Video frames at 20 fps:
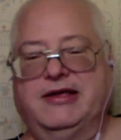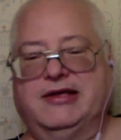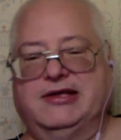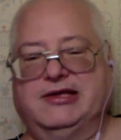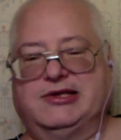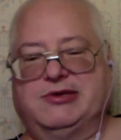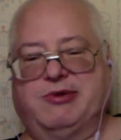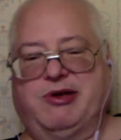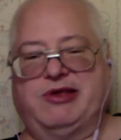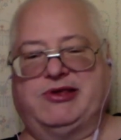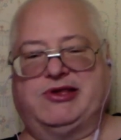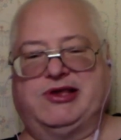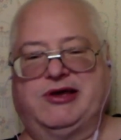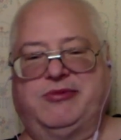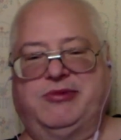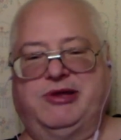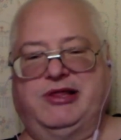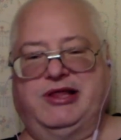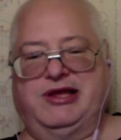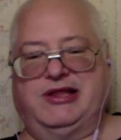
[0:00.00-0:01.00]
Somebody's telling
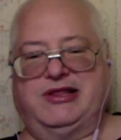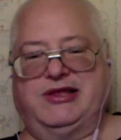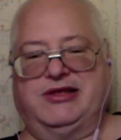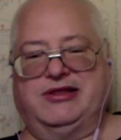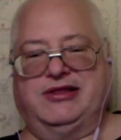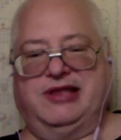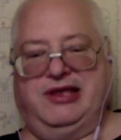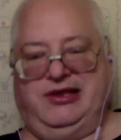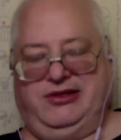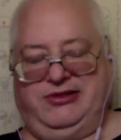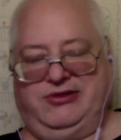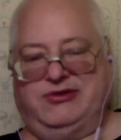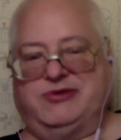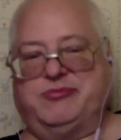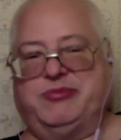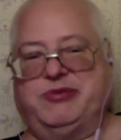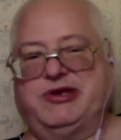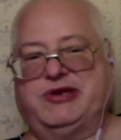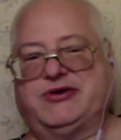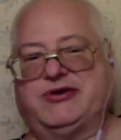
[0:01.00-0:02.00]
me like they, they those
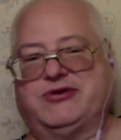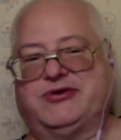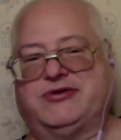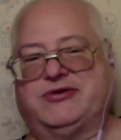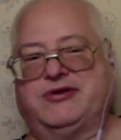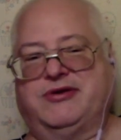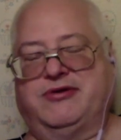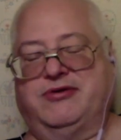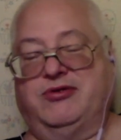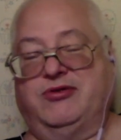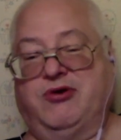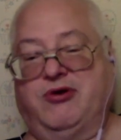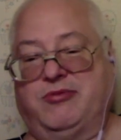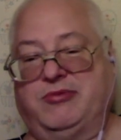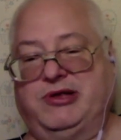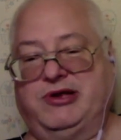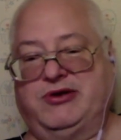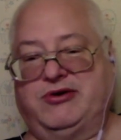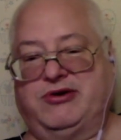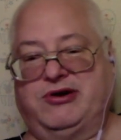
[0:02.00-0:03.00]
pictures uh,
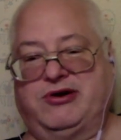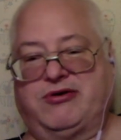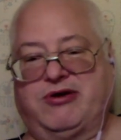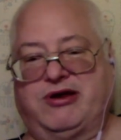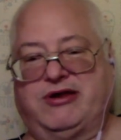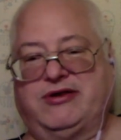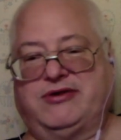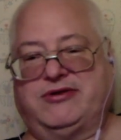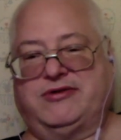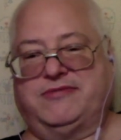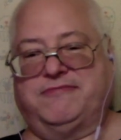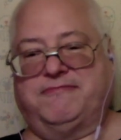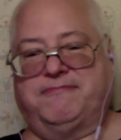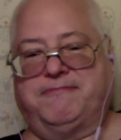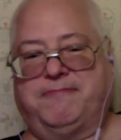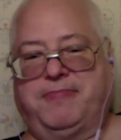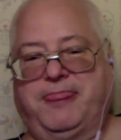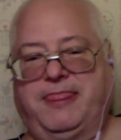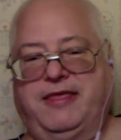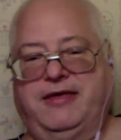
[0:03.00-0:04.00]
normally during the credits
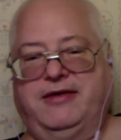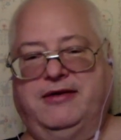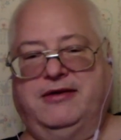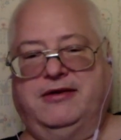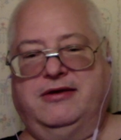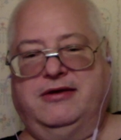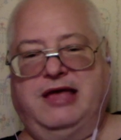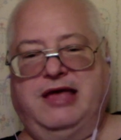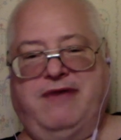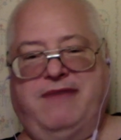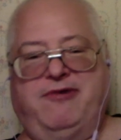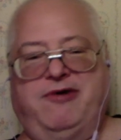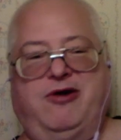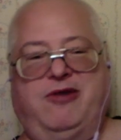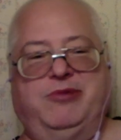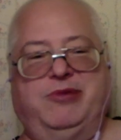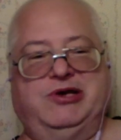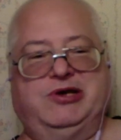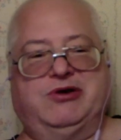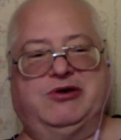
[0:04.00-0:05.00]
have all
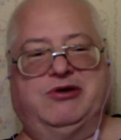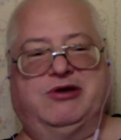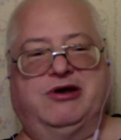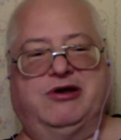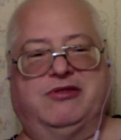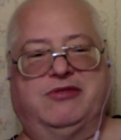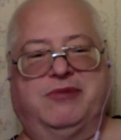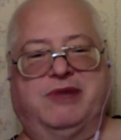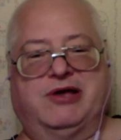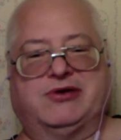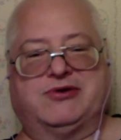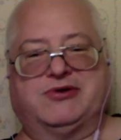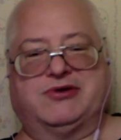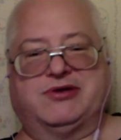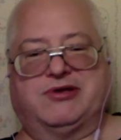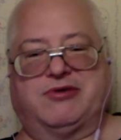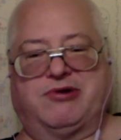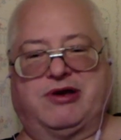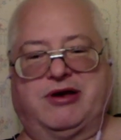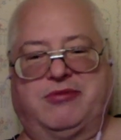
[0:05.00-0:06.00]
been showing all the monsters
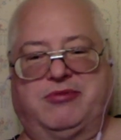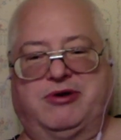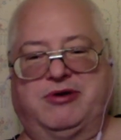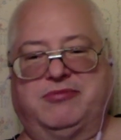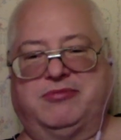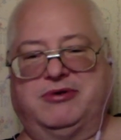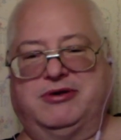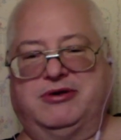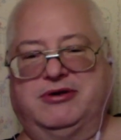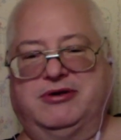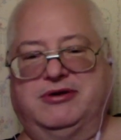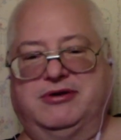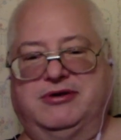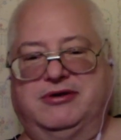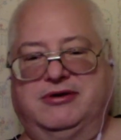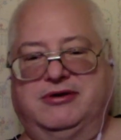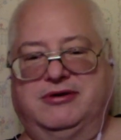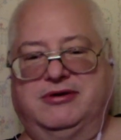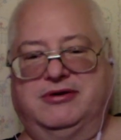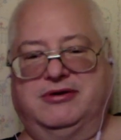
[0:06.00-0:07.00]
that were coming up.
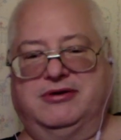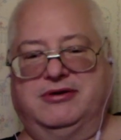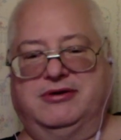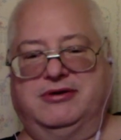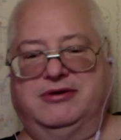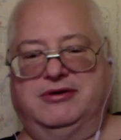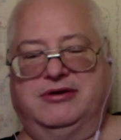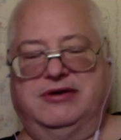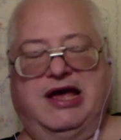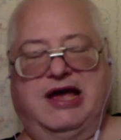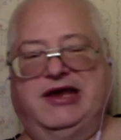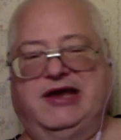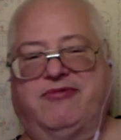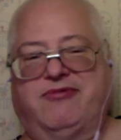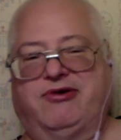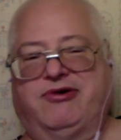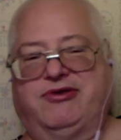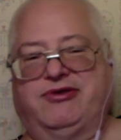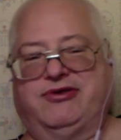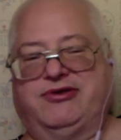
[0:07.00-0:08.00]
I never
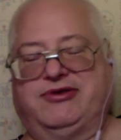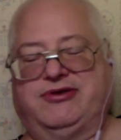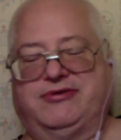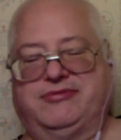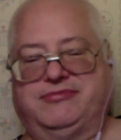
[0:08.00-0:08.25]
noticed.